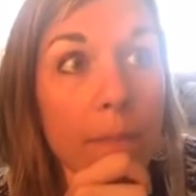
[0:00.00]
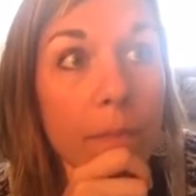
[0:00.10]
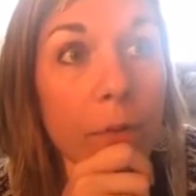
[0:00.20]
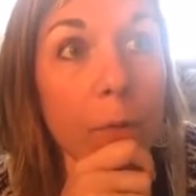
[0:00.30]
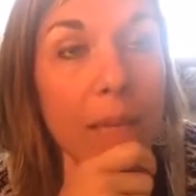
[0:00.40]

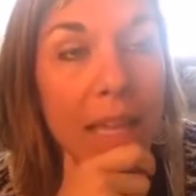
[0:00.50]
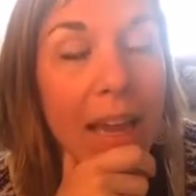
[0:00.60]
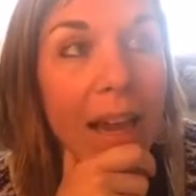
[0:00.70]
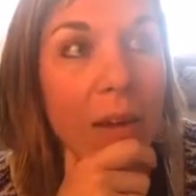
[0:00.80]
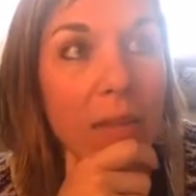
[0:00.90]
for me,
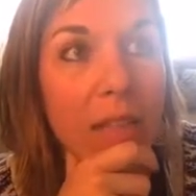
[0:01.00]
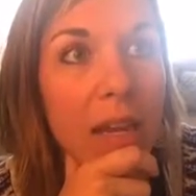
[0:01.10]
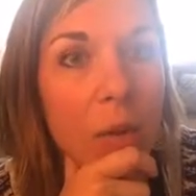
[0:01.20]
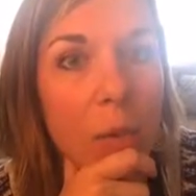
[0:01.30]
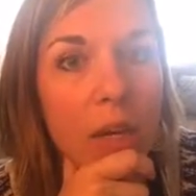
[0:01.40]
I was
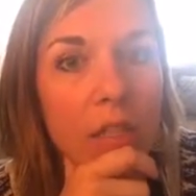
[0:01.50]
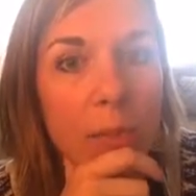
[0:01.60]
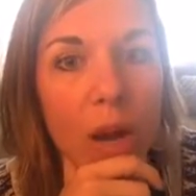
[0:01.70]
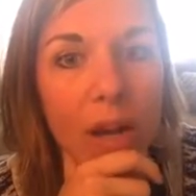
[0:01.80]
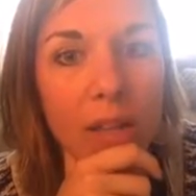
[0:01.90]
like, what does
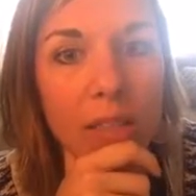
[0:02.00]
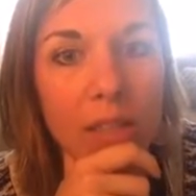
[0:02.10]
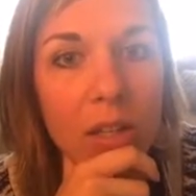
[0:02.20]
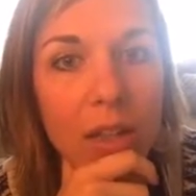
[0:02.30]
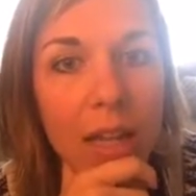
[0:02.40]
progress
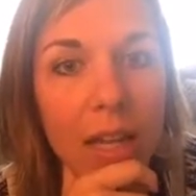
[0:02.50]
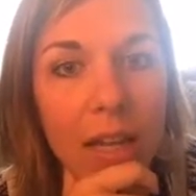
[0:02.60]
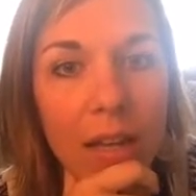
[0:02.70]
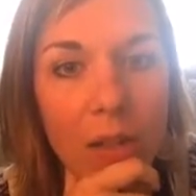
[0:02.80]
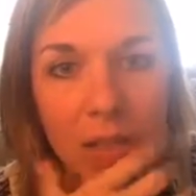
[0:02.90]
look
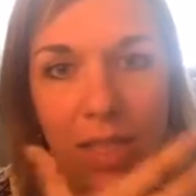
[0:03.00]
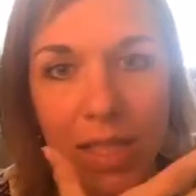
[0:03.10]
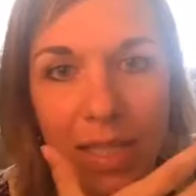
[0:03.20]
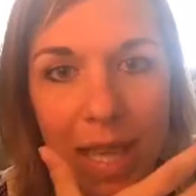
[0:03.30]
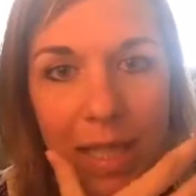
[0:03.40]
like, or
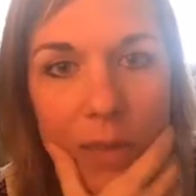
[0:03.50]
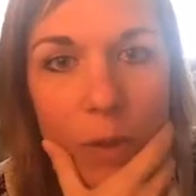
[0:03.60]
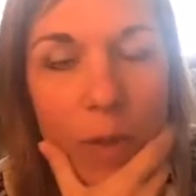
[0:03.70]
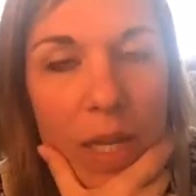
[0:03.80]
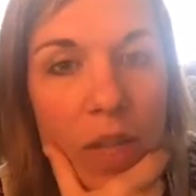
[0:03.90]
success
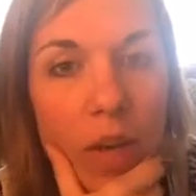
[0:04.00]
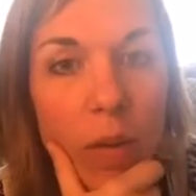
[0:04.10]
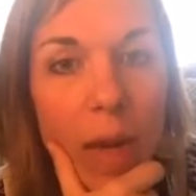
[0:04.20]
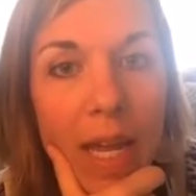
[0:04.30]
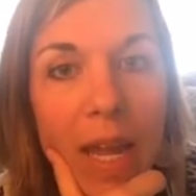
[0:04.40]
for me along the
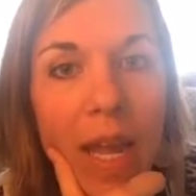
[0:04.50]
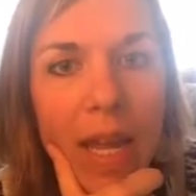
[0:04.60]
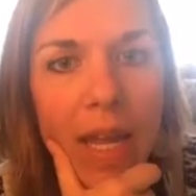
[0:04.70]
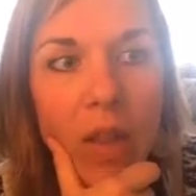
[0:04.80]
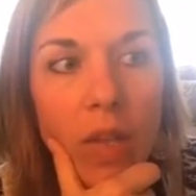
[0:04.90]
way?
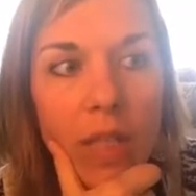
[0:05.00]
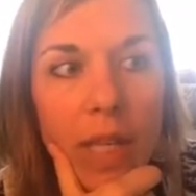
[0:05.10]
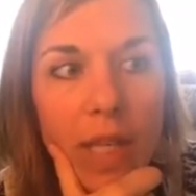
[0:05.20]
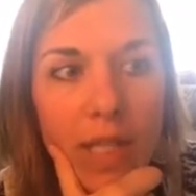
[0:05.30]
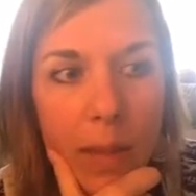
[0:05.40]
It looks
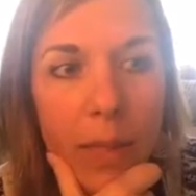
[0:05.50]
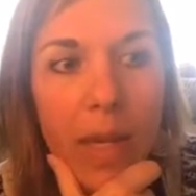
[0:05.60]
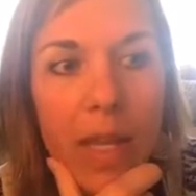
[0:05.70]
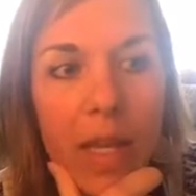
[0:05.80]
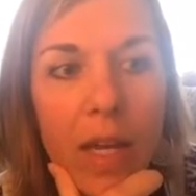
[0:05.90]
like
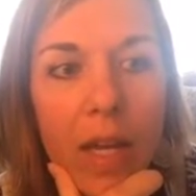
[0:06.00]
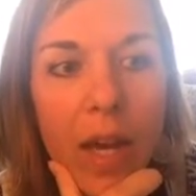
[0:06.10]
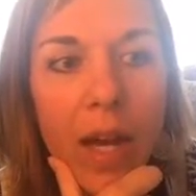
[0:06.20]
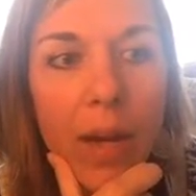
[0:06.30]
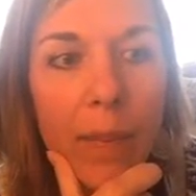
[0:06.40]
somebody
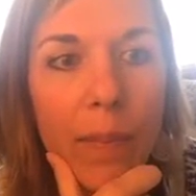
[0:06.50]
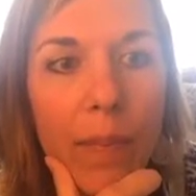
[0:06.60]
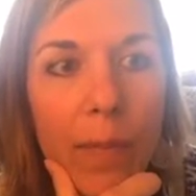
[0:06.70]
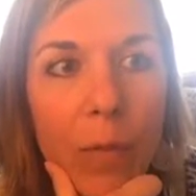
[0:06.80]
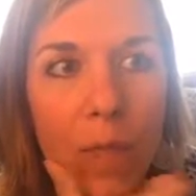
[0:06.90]

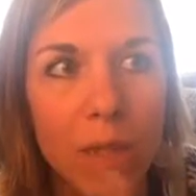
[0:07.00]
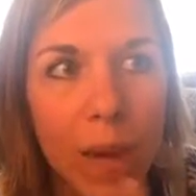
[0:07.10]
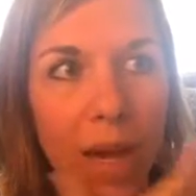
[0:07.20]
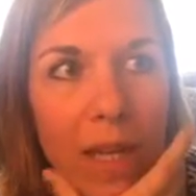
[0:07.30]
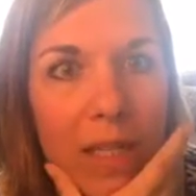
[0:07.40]

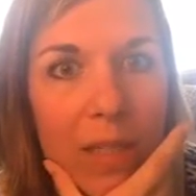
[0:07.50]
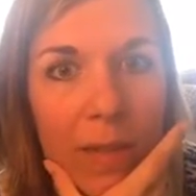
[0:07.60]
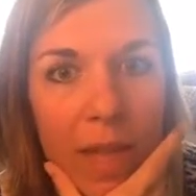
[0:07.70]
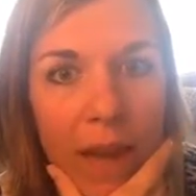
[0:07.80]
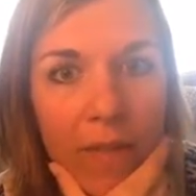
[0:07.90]
responding to
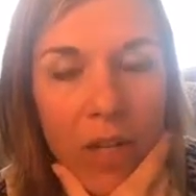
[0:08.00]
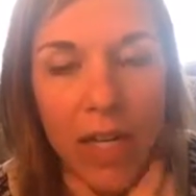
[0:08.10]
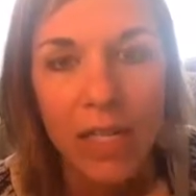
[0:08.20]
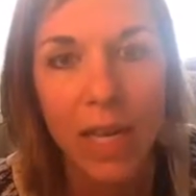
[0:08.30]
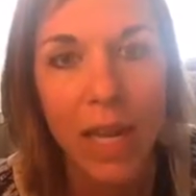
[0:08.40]
me after I
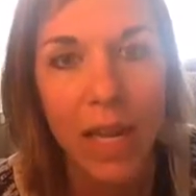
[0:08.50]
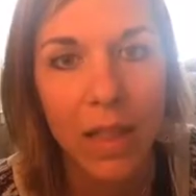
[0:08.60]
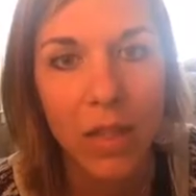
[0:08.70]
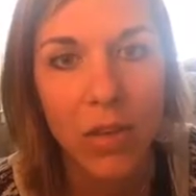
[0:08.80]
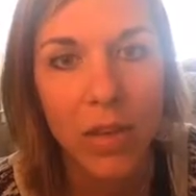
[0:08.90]
send it
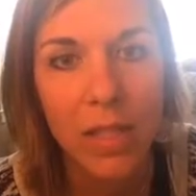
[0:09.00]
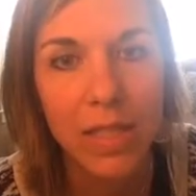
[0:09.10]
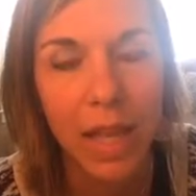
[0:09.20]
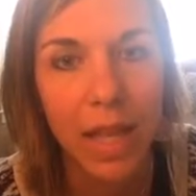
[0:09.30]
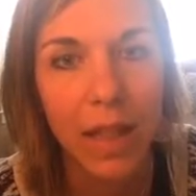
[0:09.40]
and literally
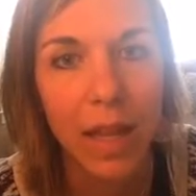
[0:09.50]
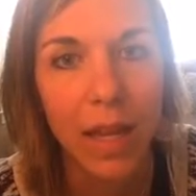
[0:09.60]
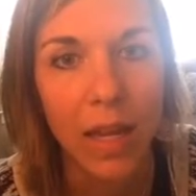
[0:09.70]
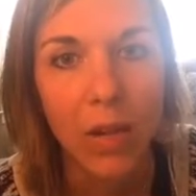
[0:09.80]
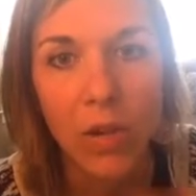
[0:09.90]
saying
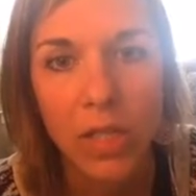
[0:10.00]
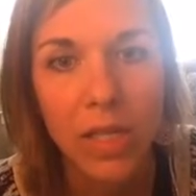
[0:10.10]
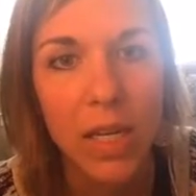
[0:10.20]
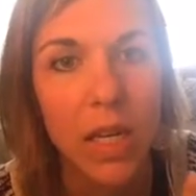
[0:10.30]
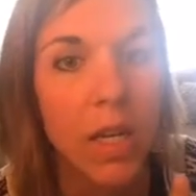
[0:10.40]
like,
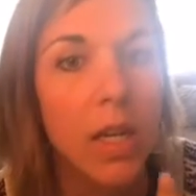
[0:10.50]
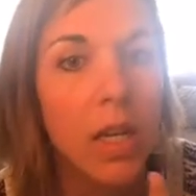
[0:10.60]
Kristen,